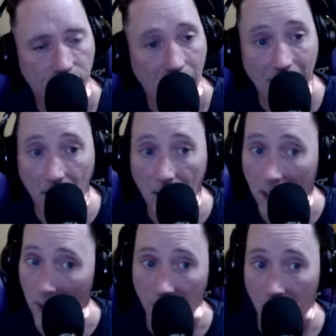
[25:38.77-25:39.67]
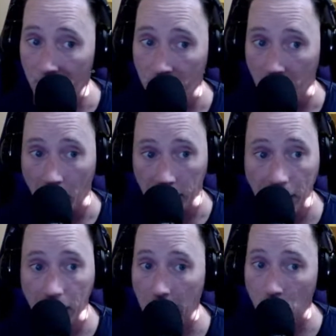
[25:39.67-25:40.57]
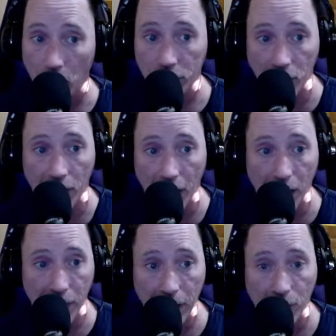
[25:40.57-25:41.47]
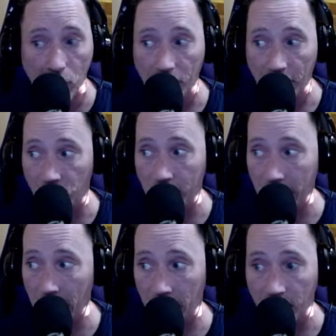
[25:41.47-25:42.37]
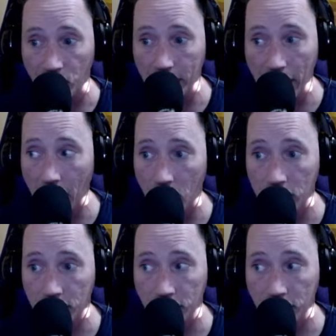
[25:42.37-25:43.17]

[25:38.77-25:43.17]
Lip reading: And again, it works on a lot of people. They freak out.